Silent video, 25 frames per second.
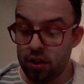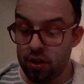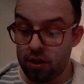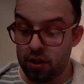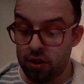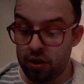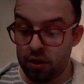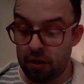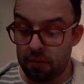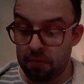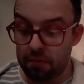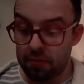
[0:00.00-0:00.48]

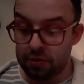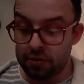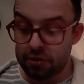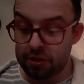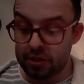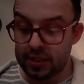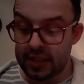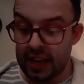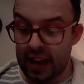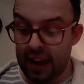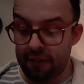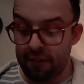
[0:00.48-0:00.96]
Number
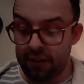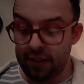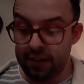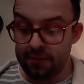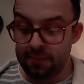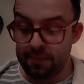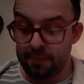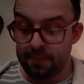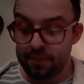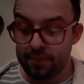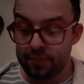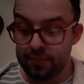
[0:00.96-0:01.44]

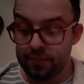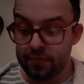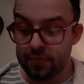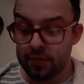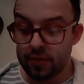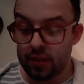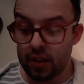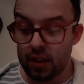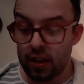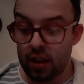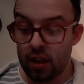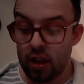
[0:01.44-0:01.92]
7.
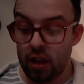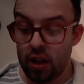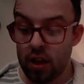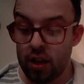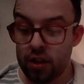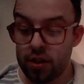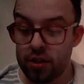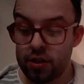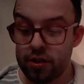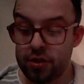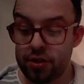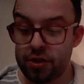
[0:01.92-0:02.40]

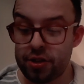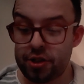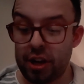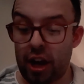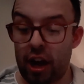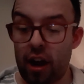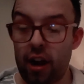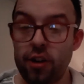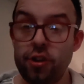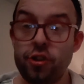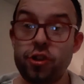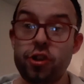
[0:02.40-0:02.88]

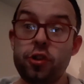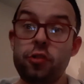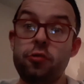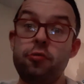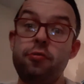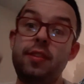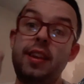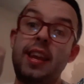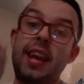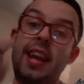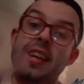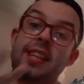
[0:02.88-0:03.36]
Stars
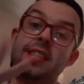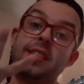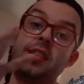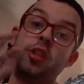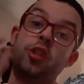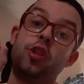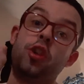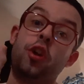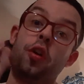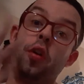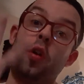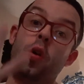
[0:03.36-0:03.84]
create
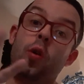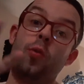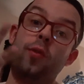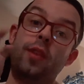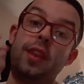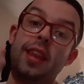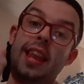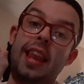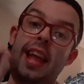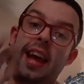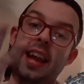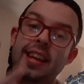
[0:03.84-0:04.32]
their own
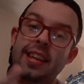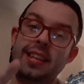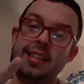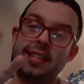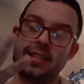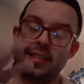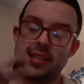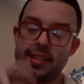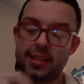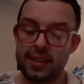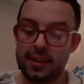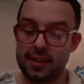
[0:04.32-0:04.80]

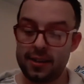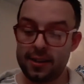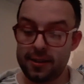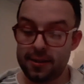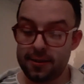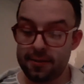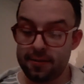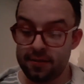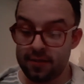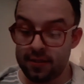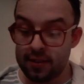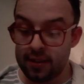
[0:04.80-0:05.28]
light,
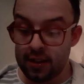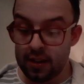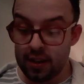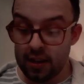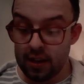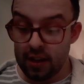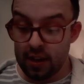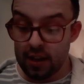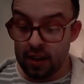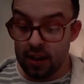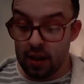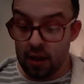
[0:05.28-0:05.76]

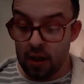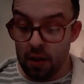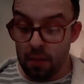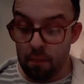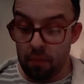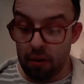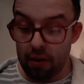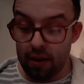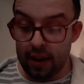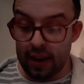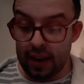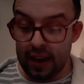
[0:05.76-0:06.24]

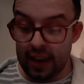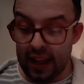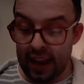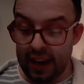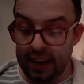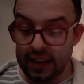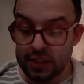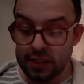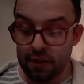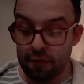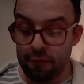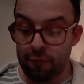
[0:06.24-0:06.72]
but
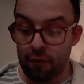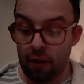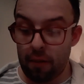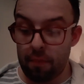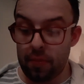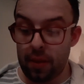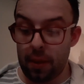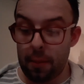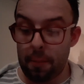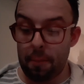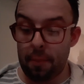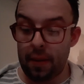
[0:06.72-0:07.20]
light from
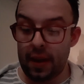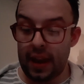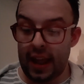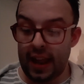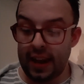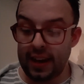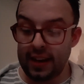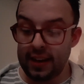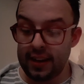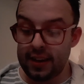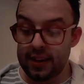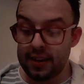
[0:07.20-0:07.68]
the
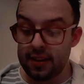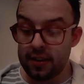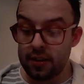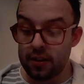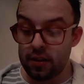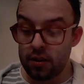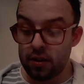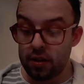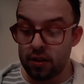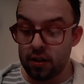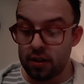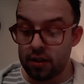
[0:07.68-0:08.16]
blank
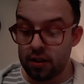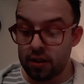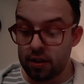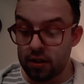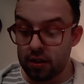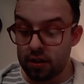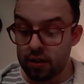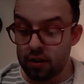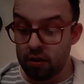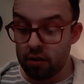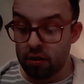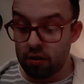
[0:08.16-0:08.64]

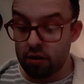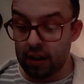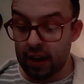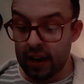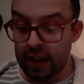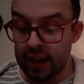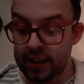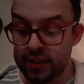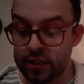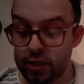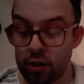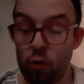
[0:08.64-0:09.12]

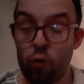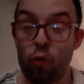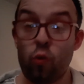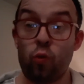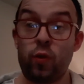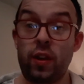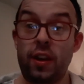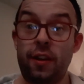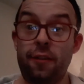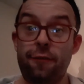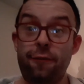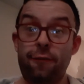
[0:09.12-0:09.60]
is
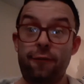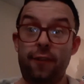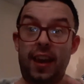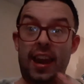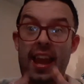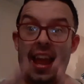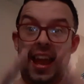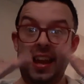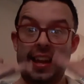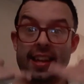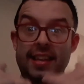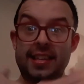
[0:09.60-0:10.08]

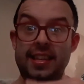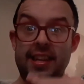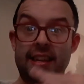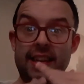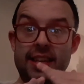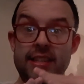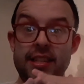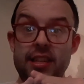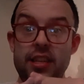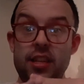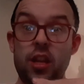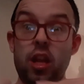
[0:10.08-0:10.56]

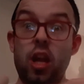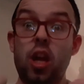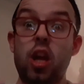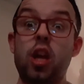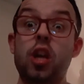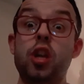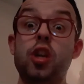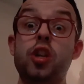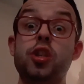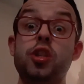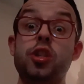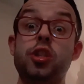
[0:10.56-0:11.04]
reflected
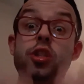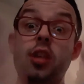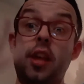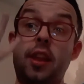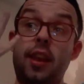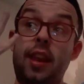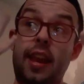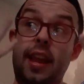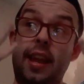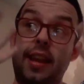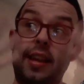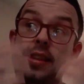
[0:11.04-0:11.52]

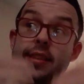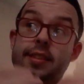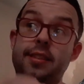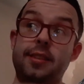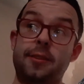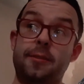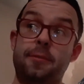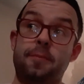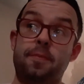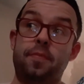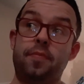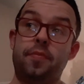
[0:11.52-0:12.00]
sunlight.
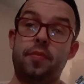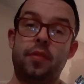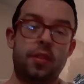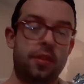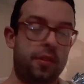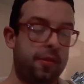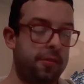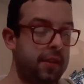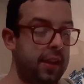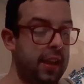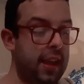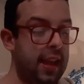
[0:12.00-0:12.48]

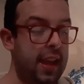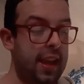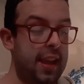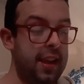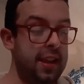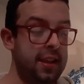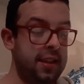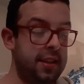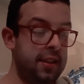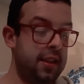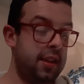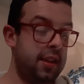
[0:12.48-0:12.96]
Okay?